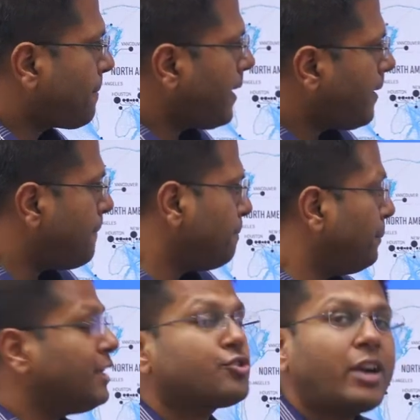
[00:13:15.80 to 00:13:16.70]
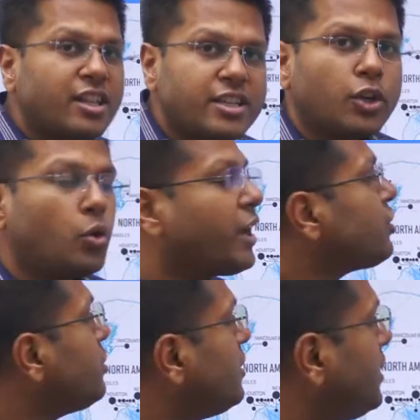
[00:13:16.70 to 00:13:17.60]
uh, strategic
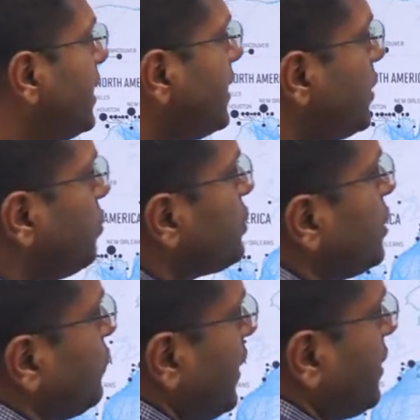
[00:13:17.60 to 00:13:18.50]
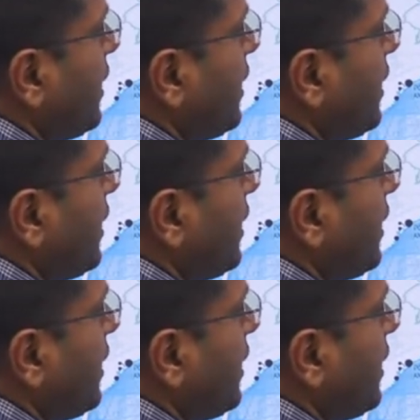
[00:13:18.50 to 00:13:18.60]
location in the Indian Ocean where